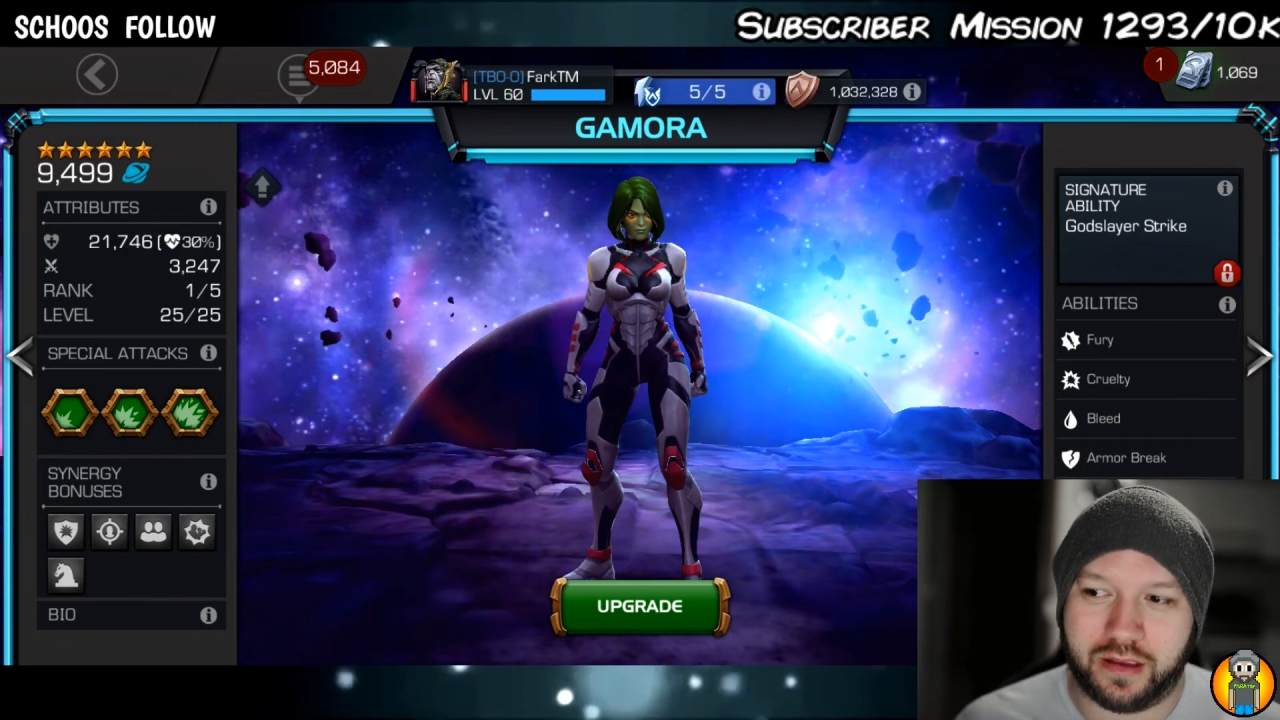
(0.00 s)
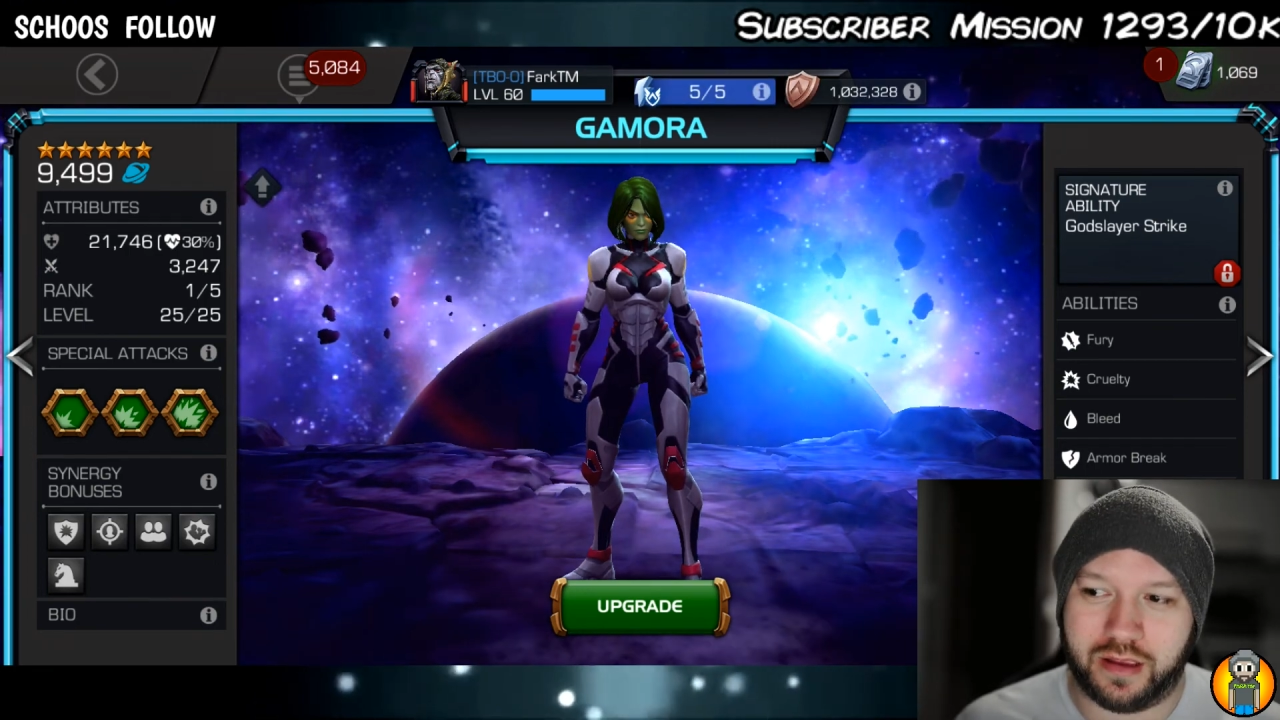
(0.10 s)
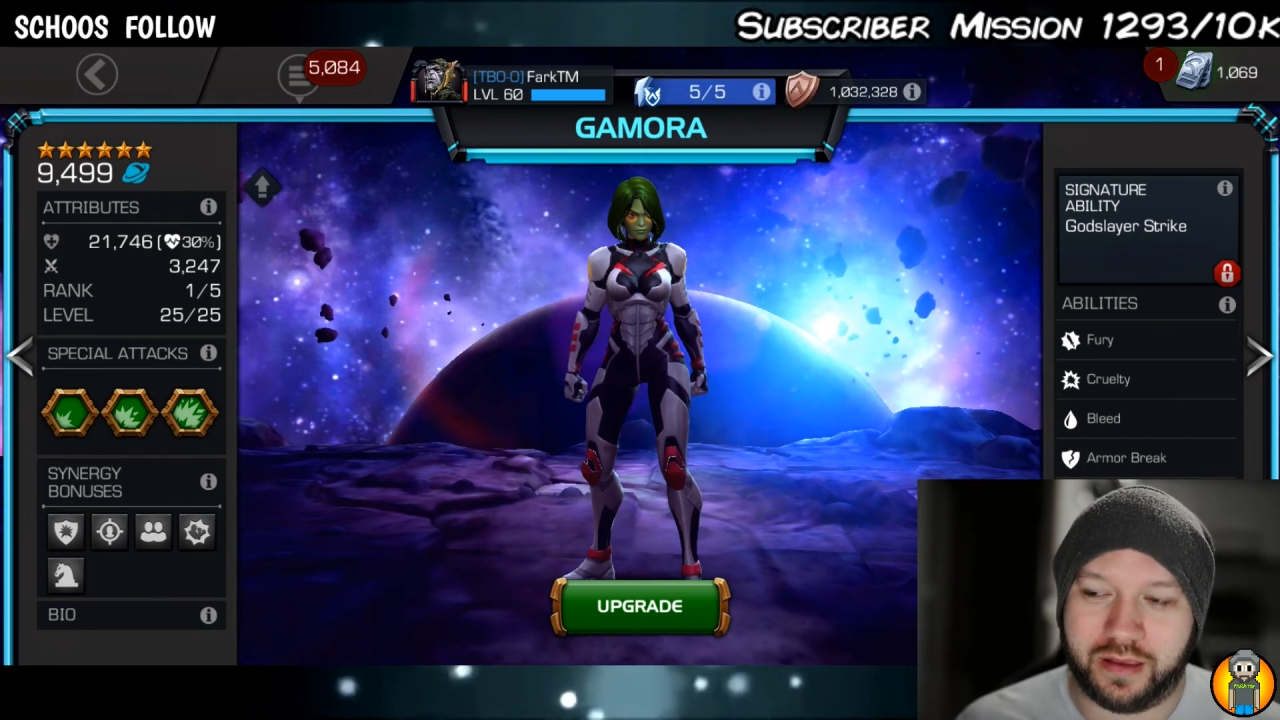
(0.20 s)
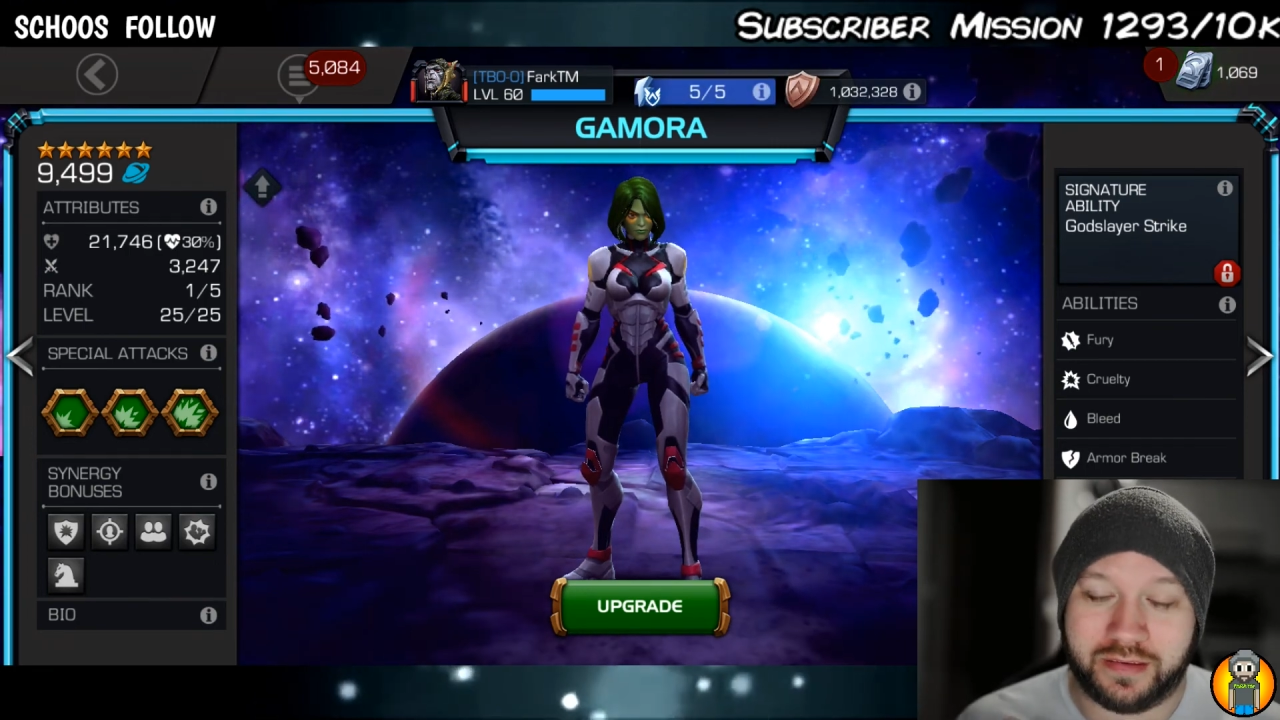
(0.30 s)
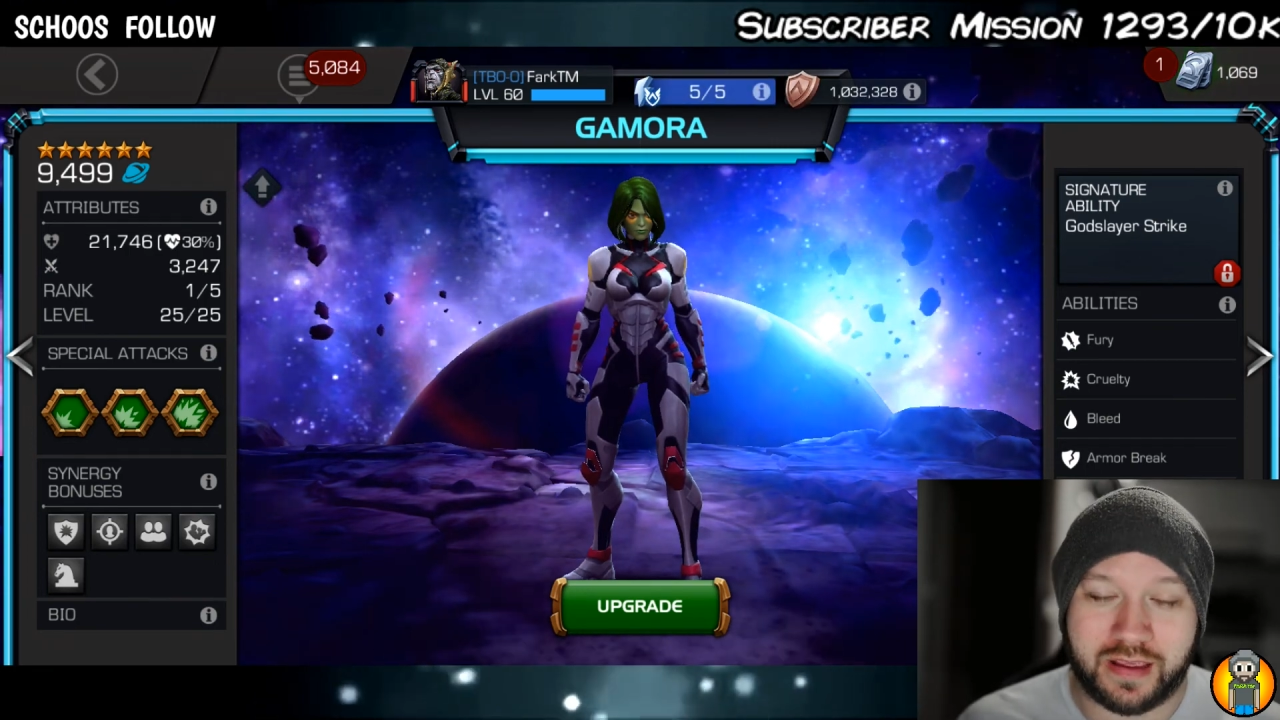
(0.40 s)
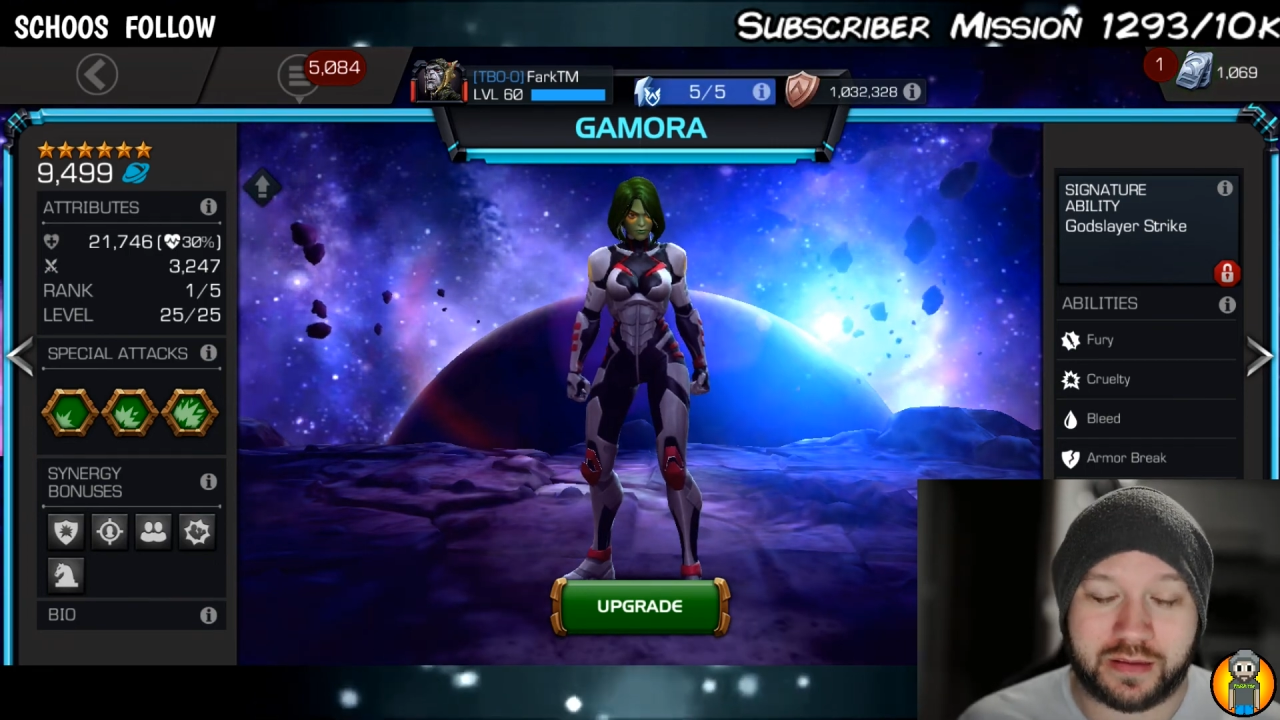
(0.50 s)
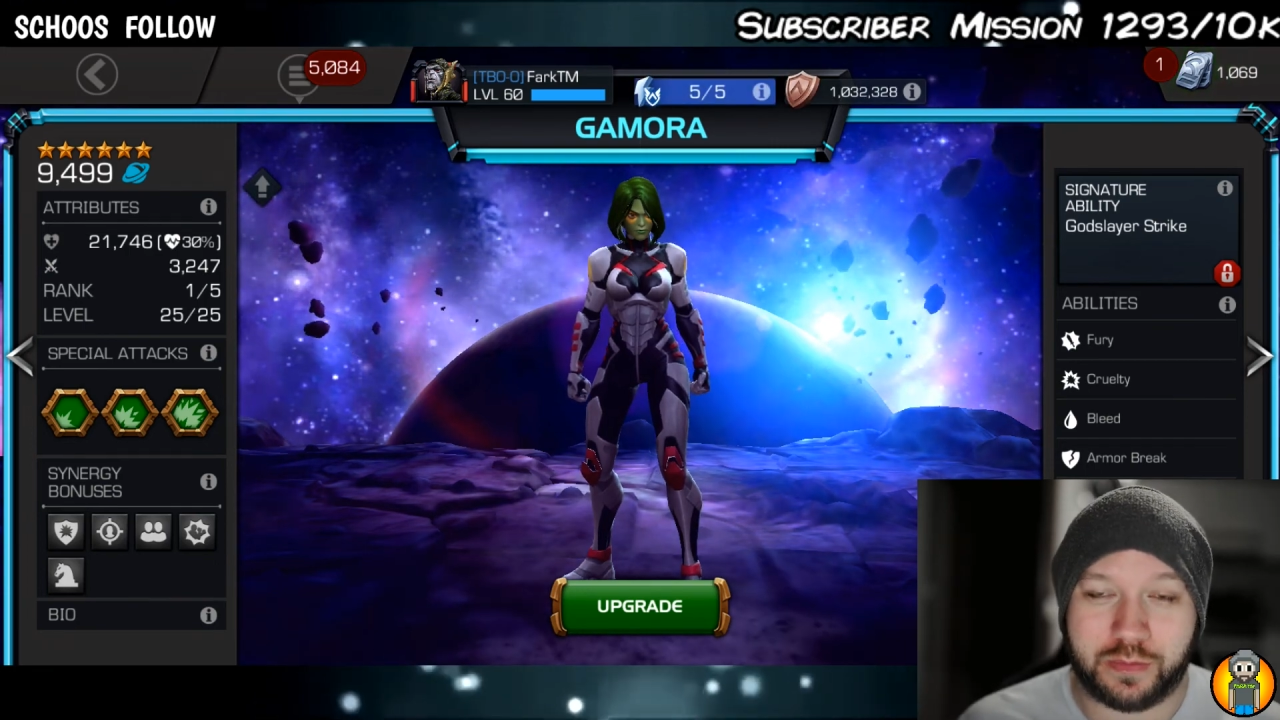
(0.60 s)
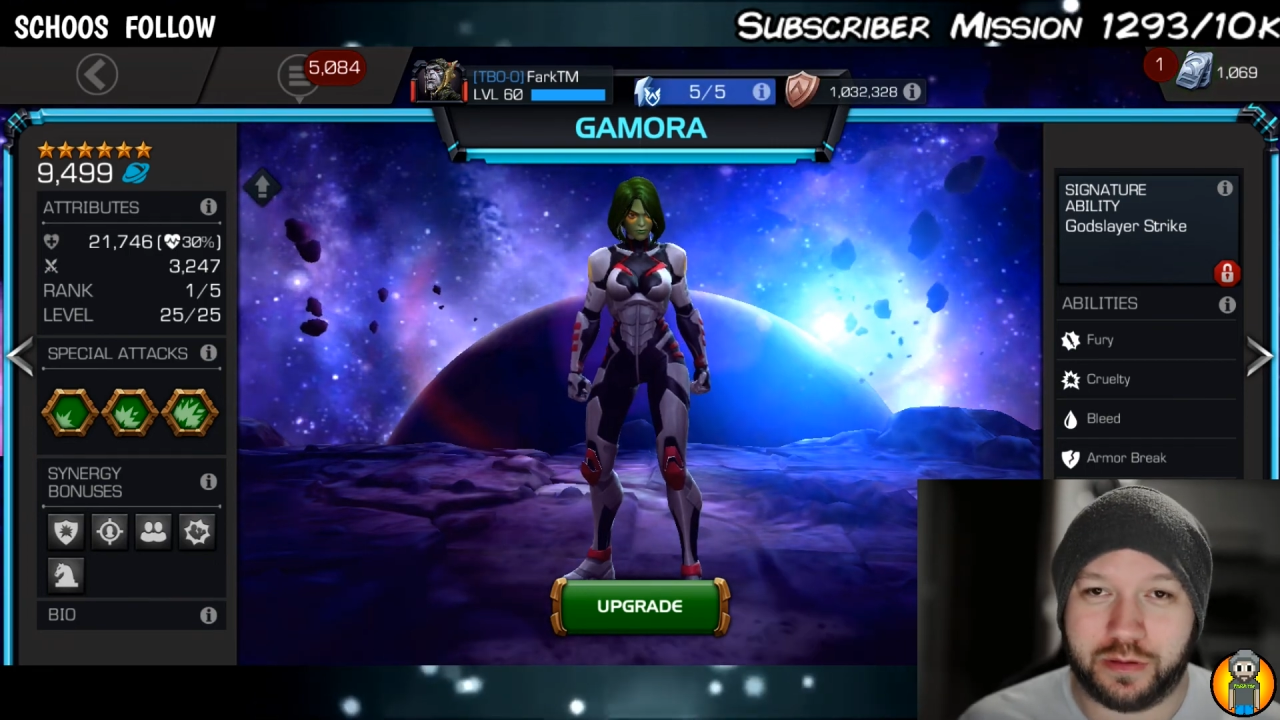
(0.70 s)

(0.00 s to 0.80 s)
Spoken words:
attacks with